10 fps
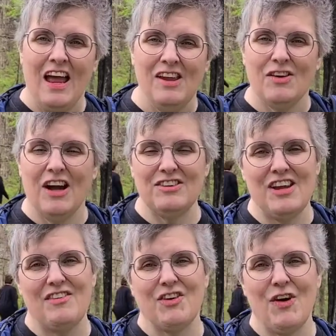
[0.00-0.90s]
You guys
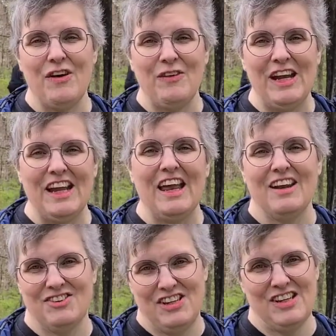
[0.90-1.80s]
have a great week, and
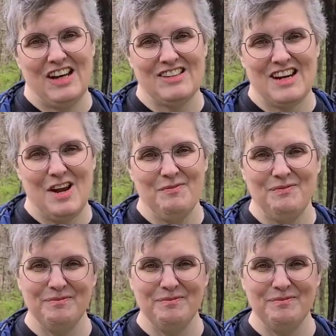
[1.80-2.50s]
I'll see you next time.